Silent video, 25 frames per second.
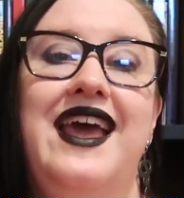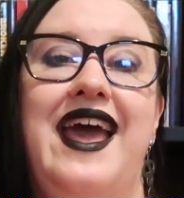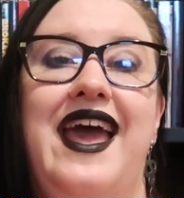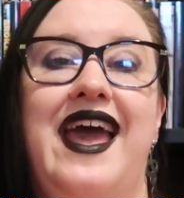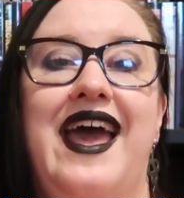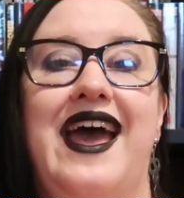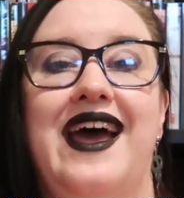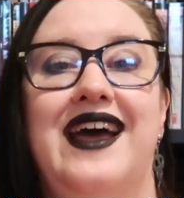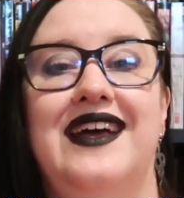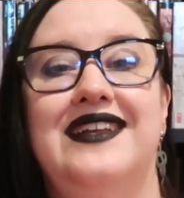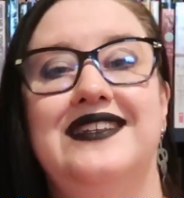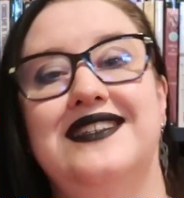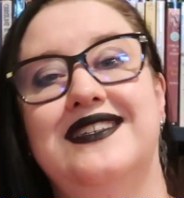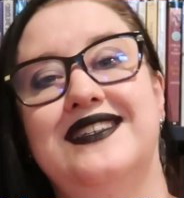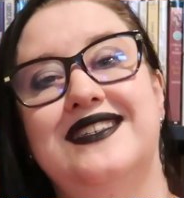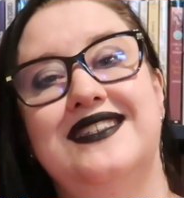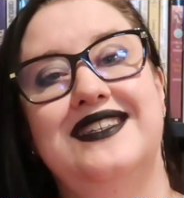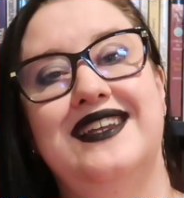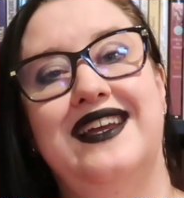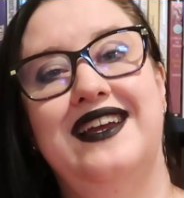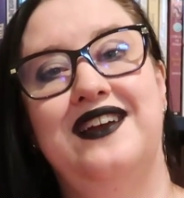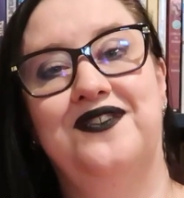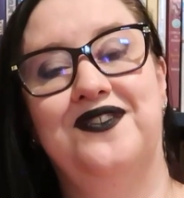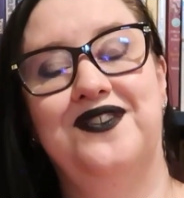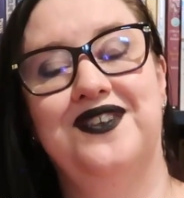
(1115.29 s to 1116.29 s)

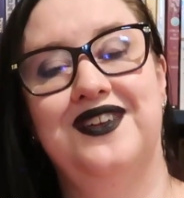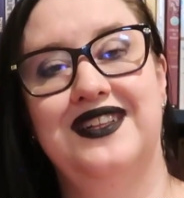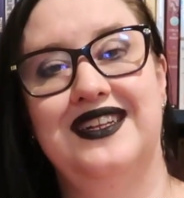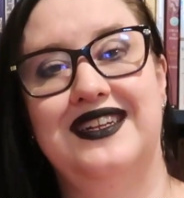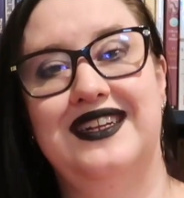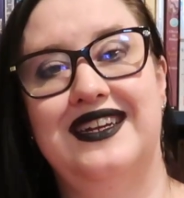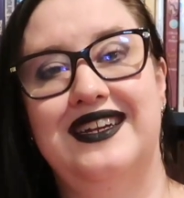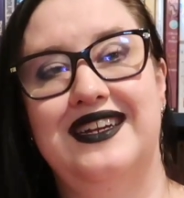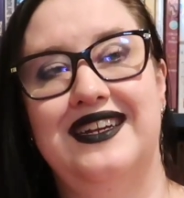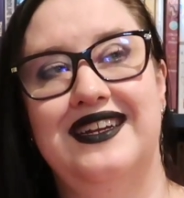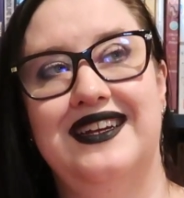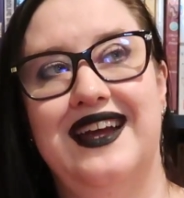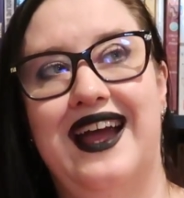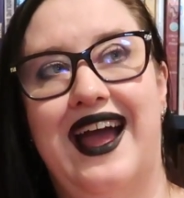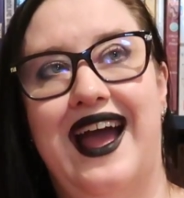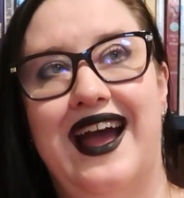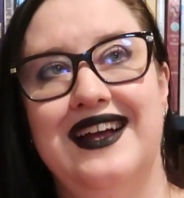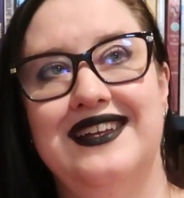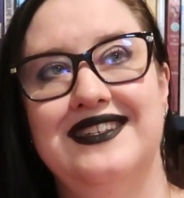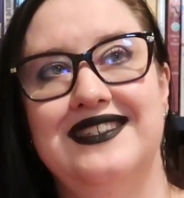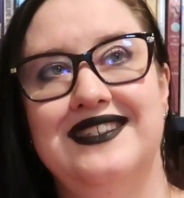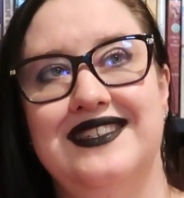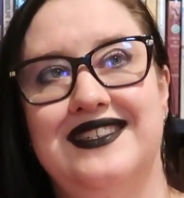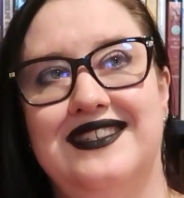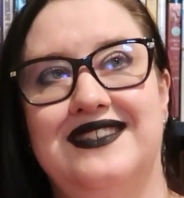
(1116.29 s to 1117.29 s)
and it really
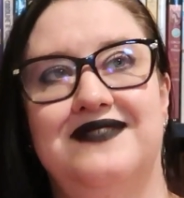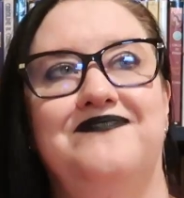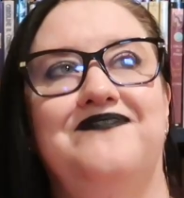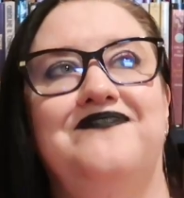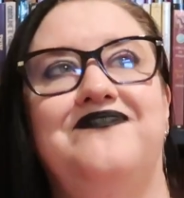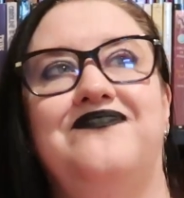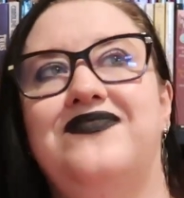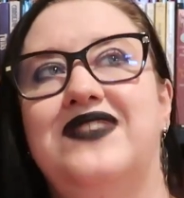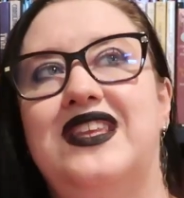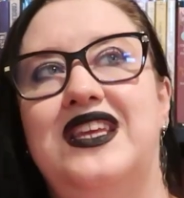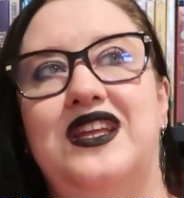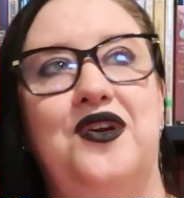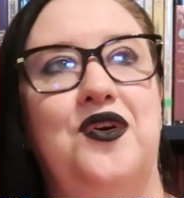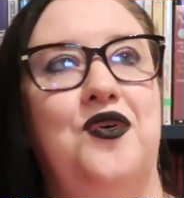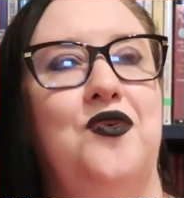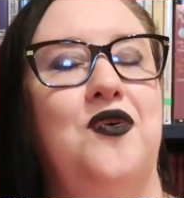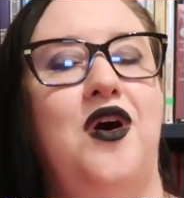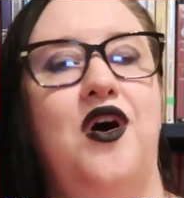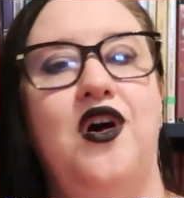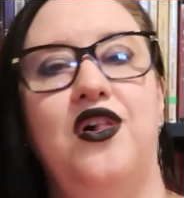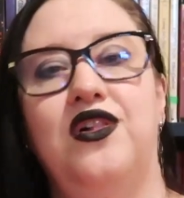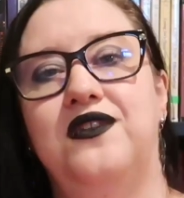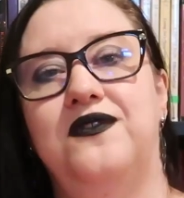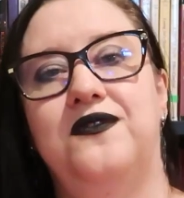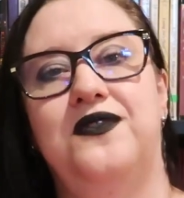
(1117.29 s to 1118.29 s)
has you know,
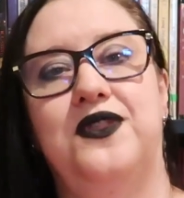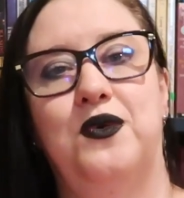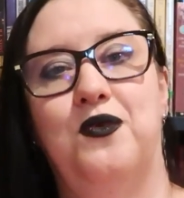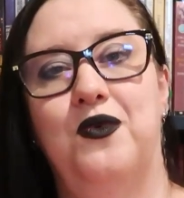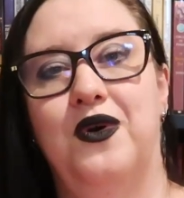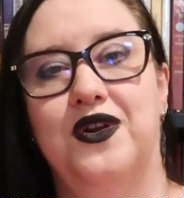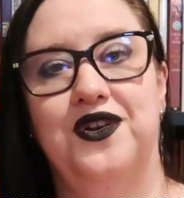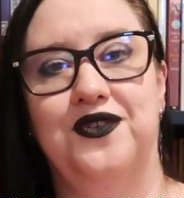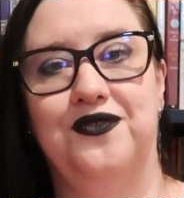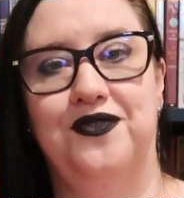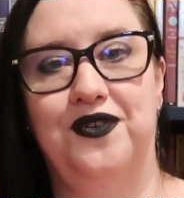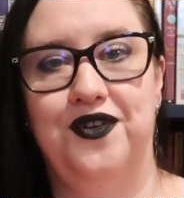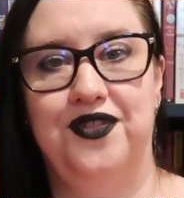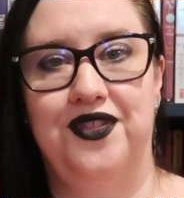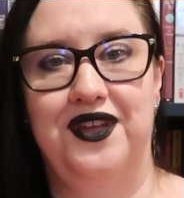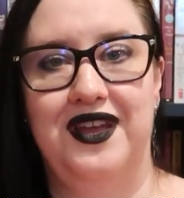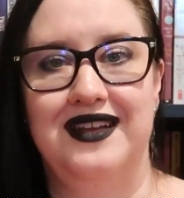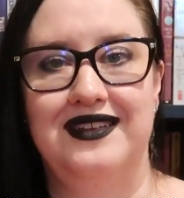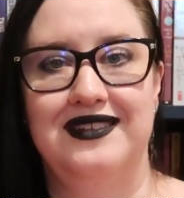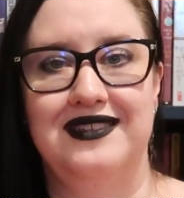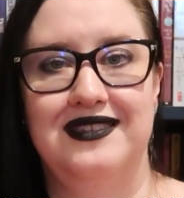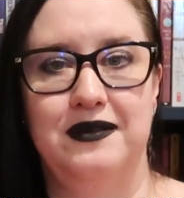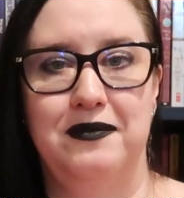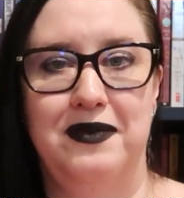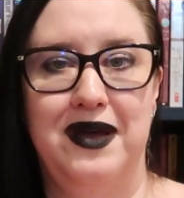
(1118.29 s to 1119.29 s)
all of the wonderful
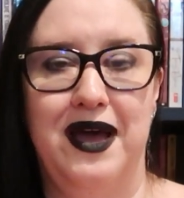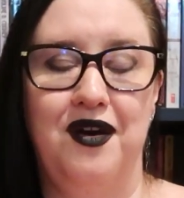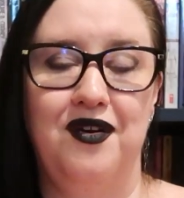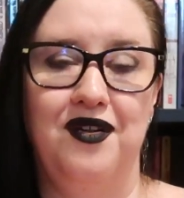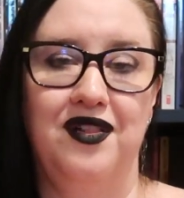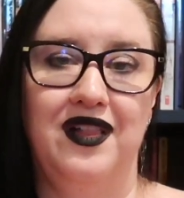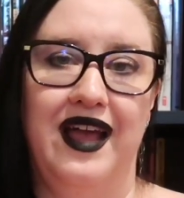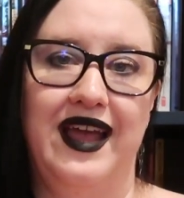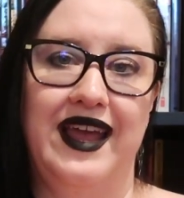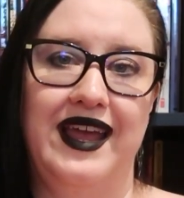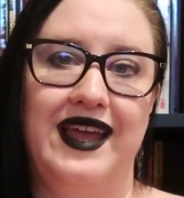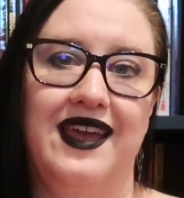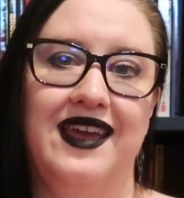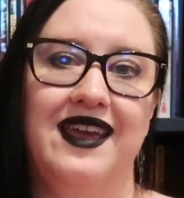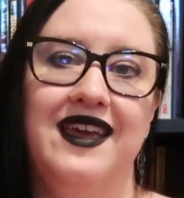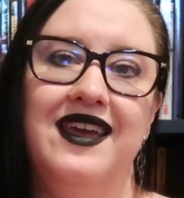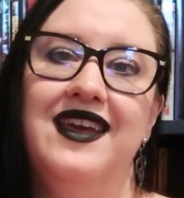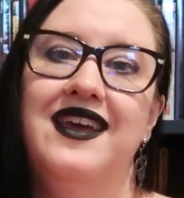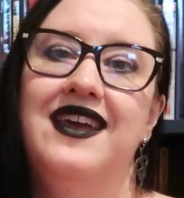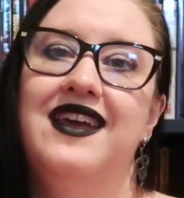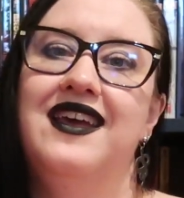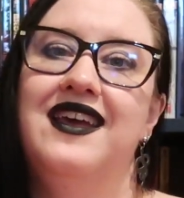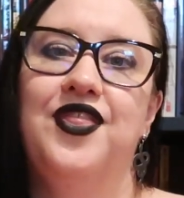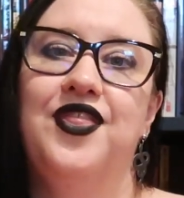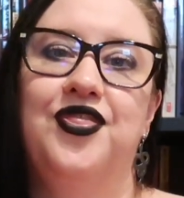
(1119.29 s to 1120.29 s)
things about like
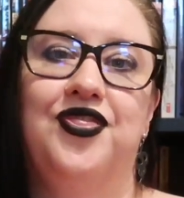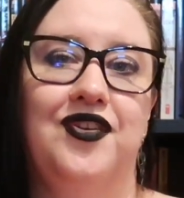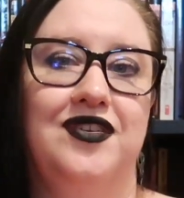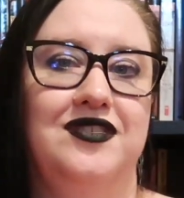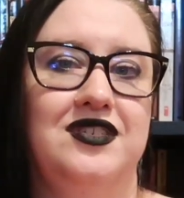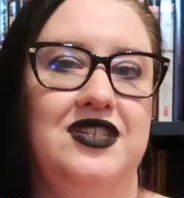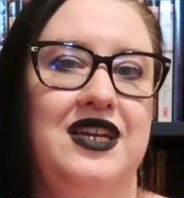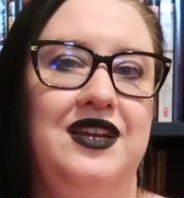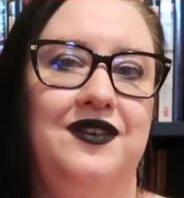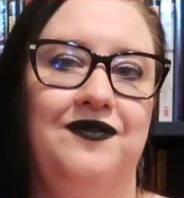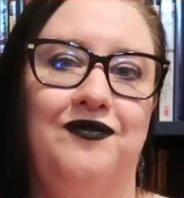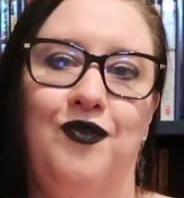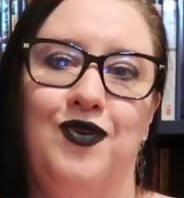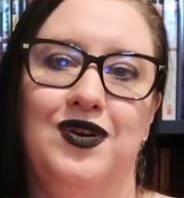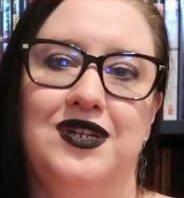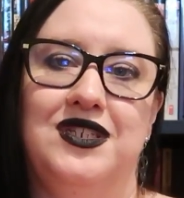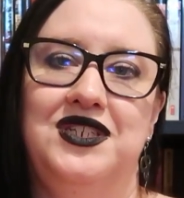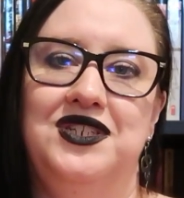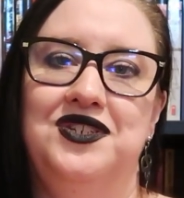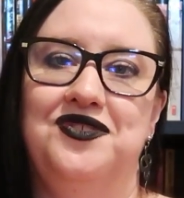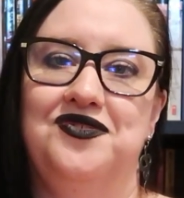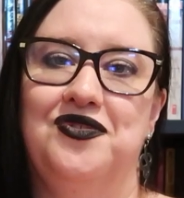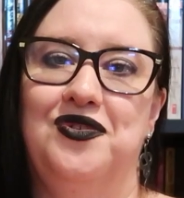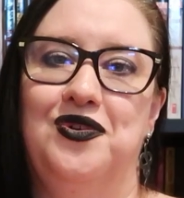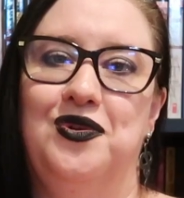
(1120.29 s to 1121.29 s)
13,
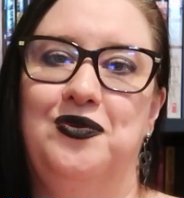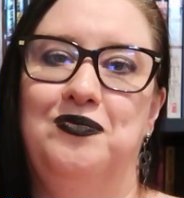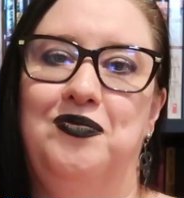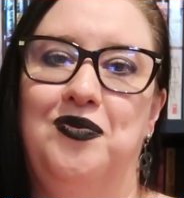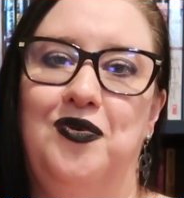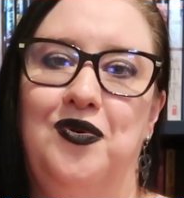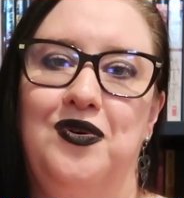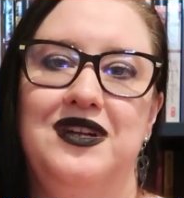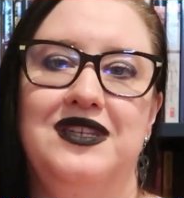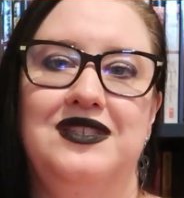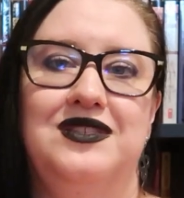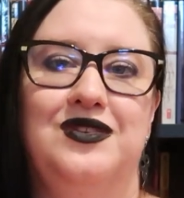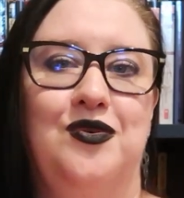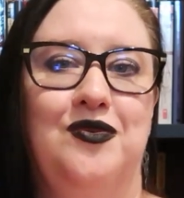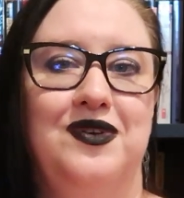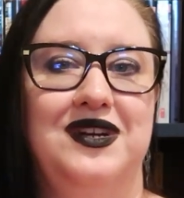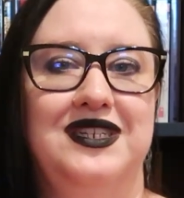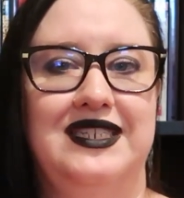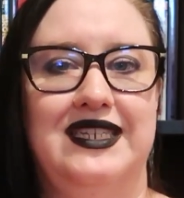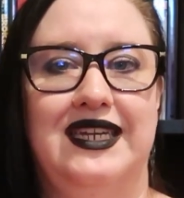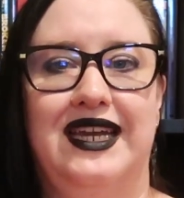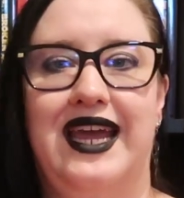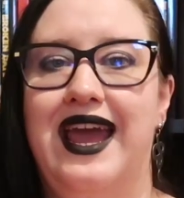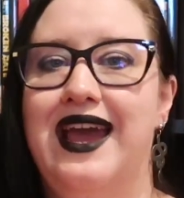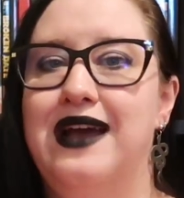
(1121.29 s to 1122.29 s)
14 year old boys
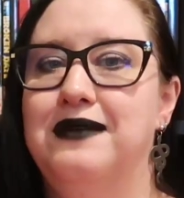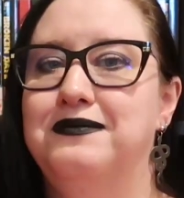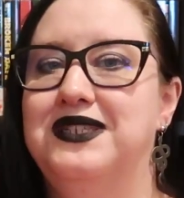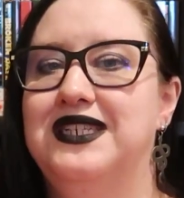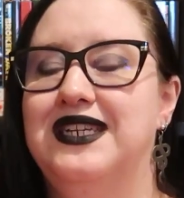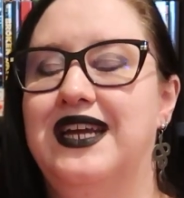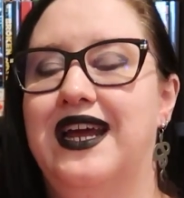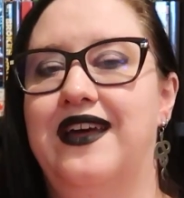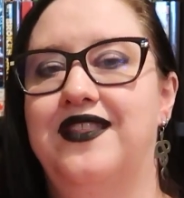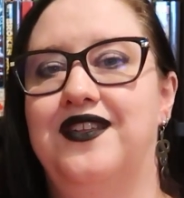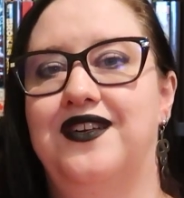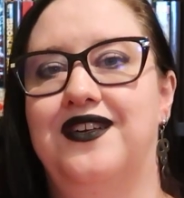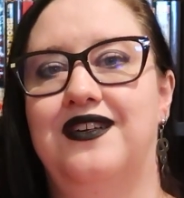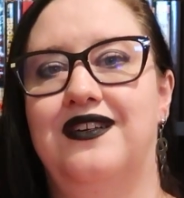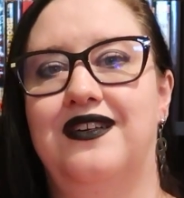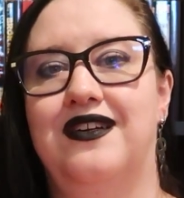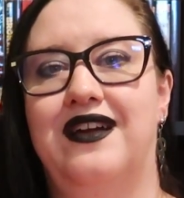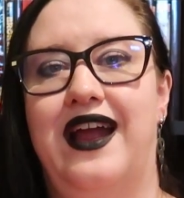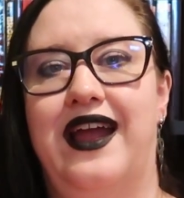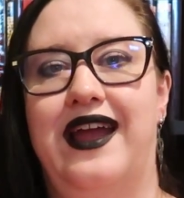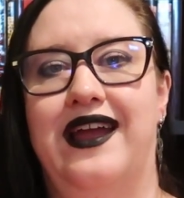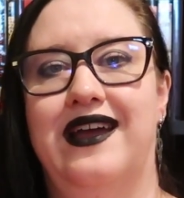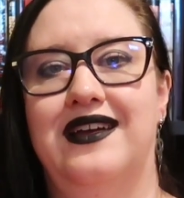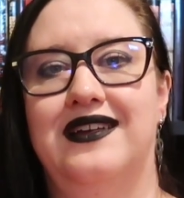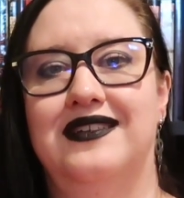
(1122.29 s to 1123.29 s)
going to camp together
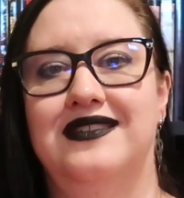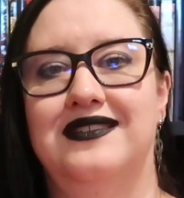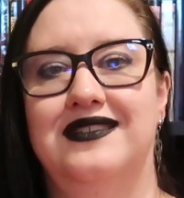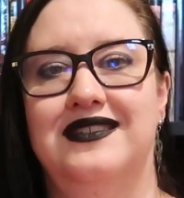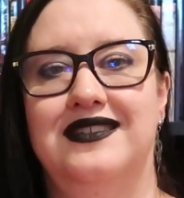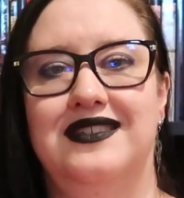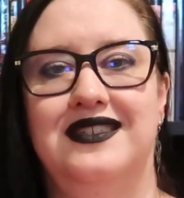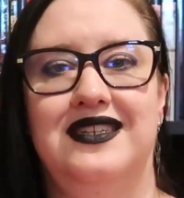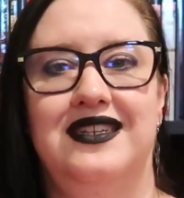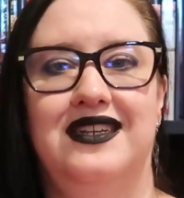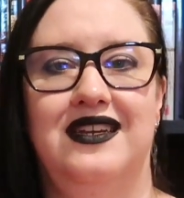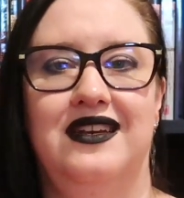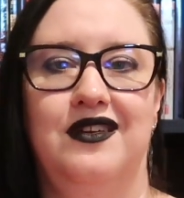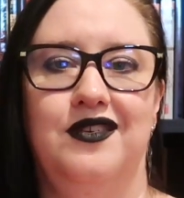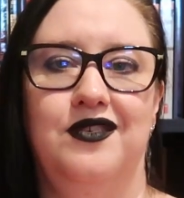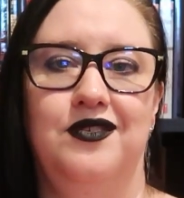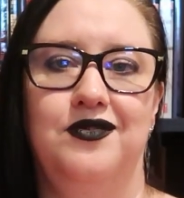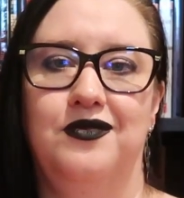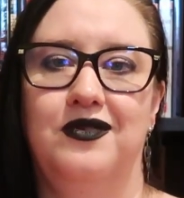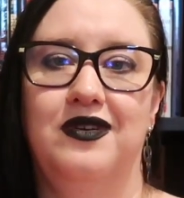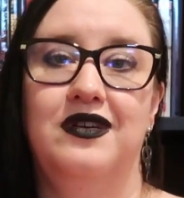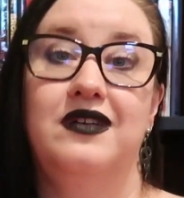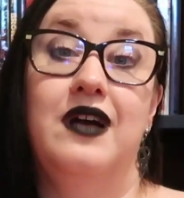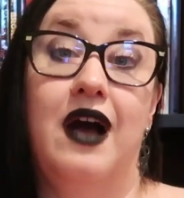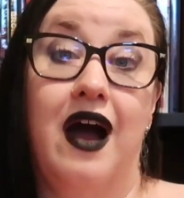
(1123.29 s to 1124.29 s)
and, you
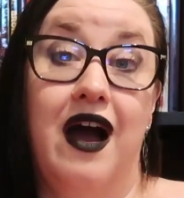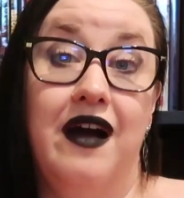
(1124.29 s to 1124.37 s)
know,